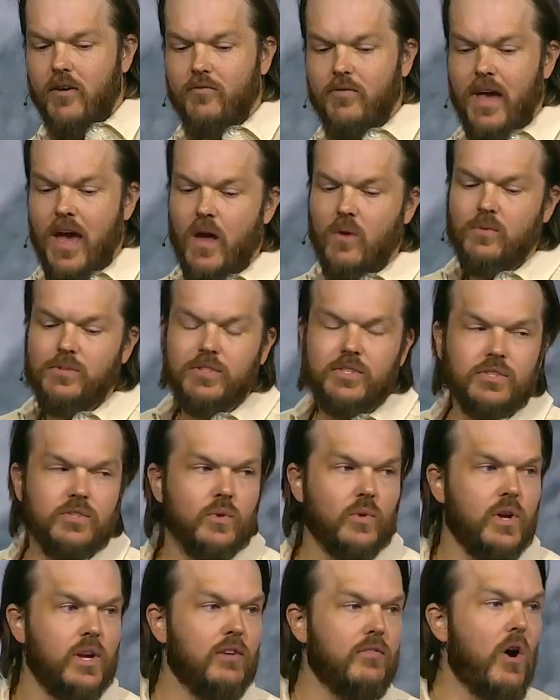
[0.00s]
I found was a
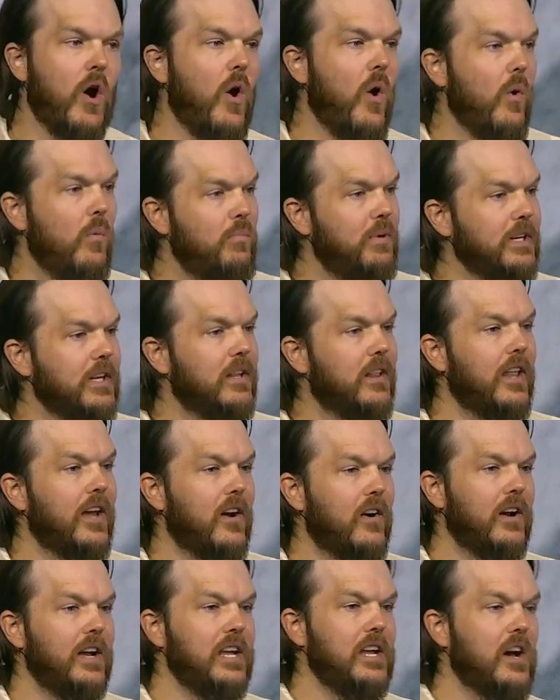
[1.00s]
story of hope and
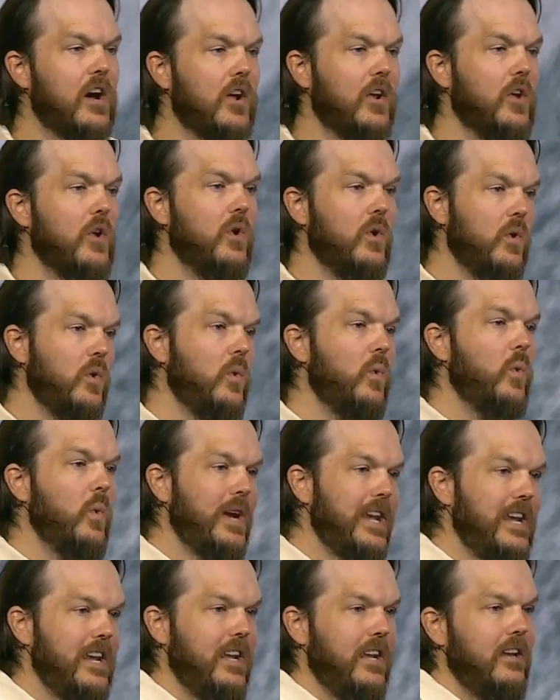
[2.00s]
clarity on who
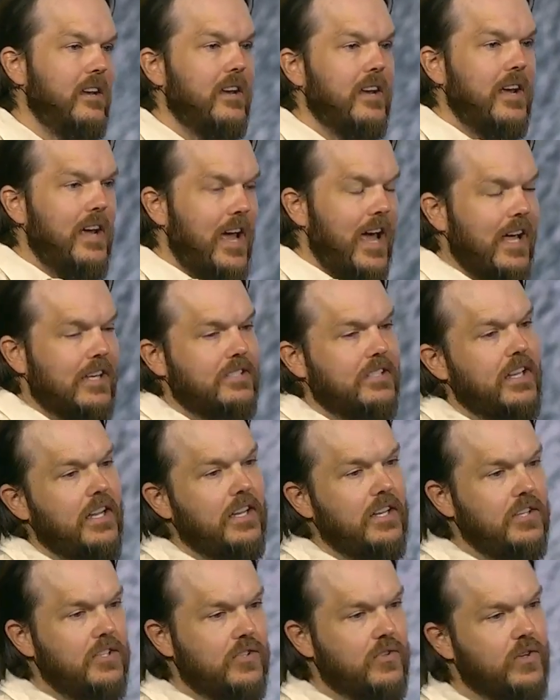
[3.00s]
we as an
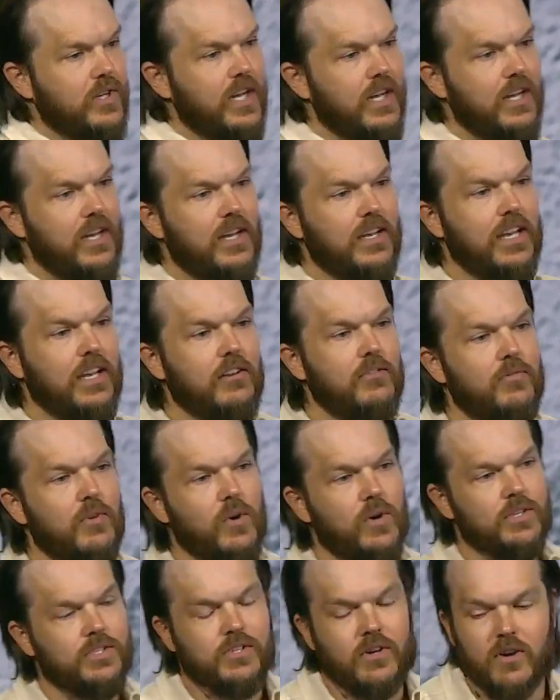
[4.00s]
industry need to
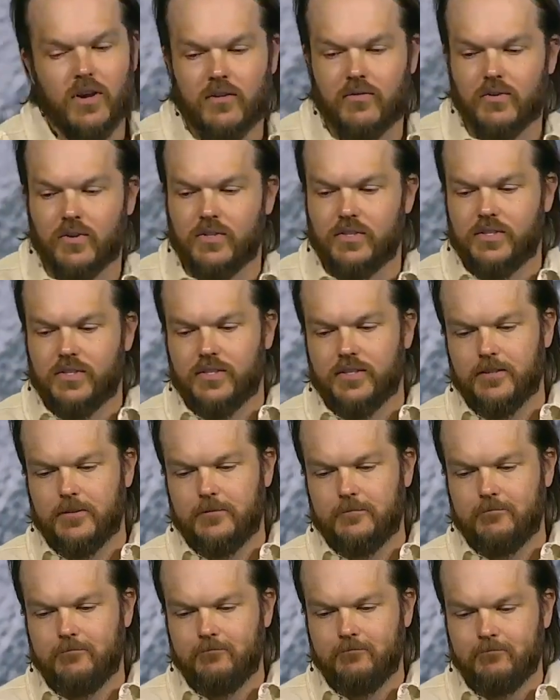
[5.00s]
focus our efforts.
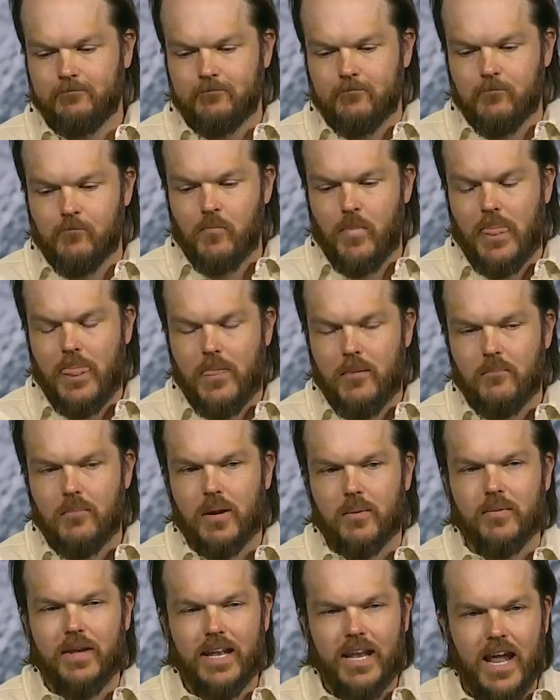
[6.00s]

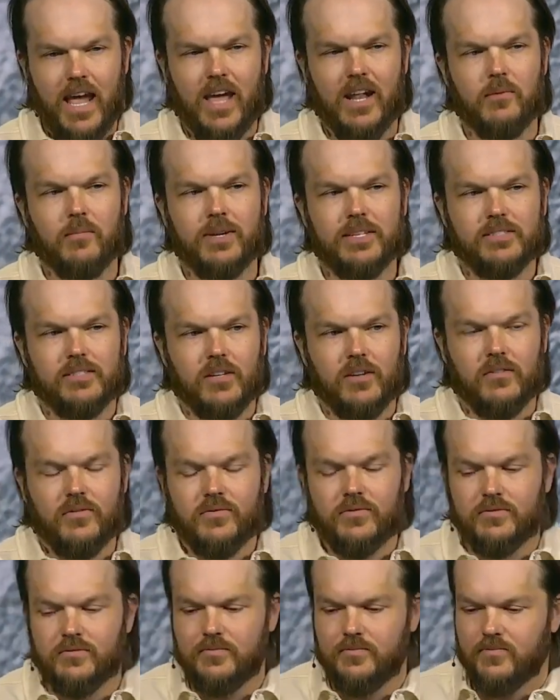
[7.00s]
But I'm getting ahead of
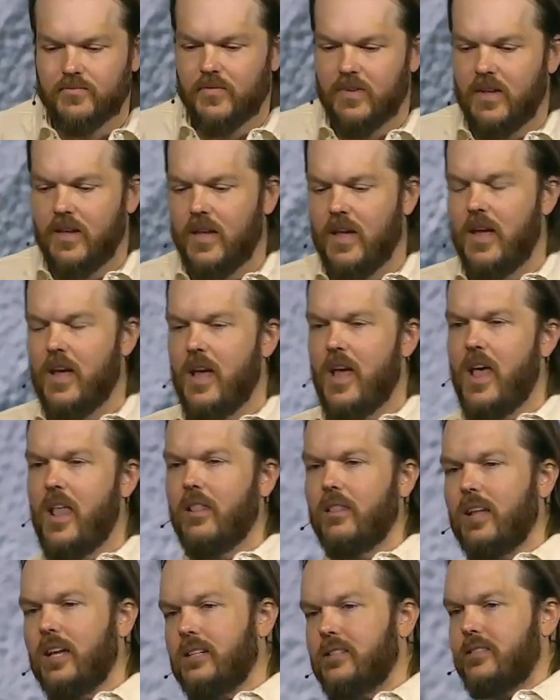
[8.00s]
myself.
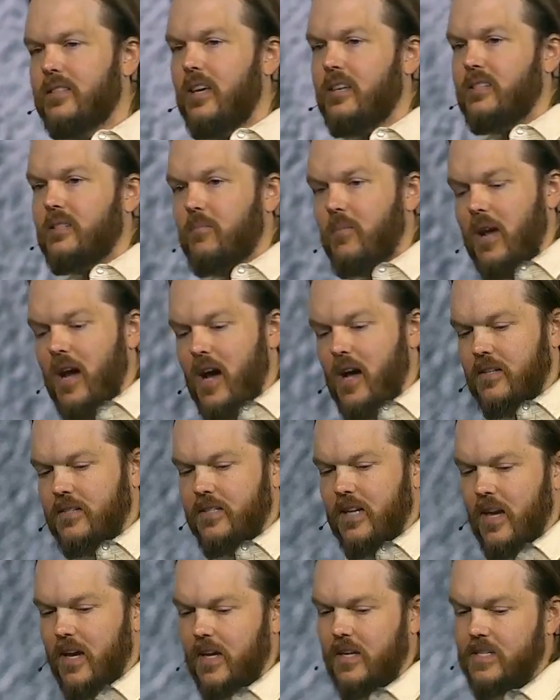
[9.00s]
Let's set some
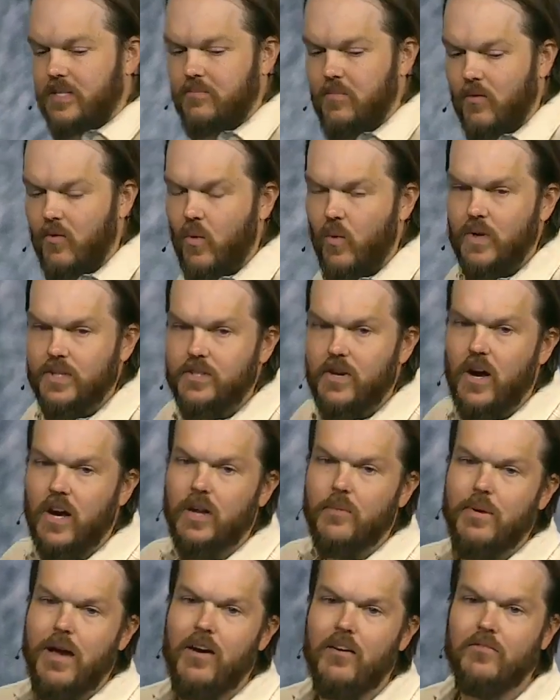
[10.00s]
context before we
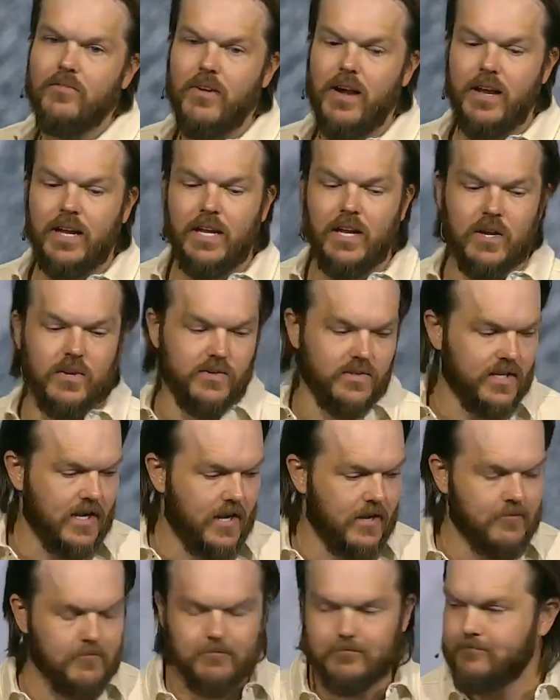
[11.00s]
talk about finding
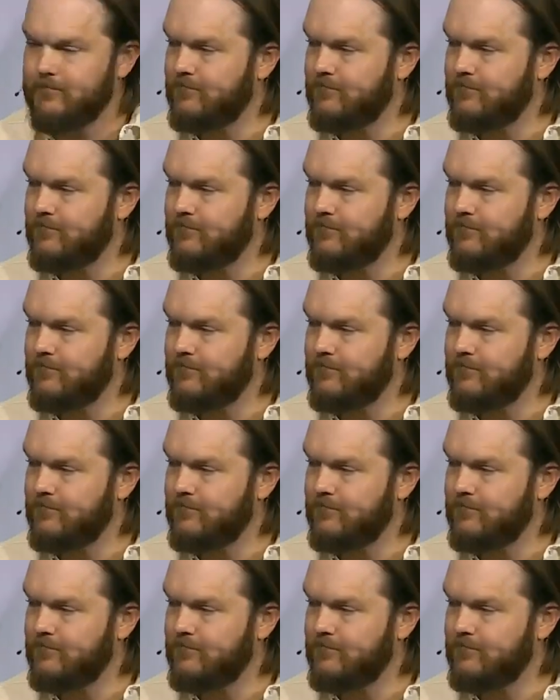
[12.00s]
Jose.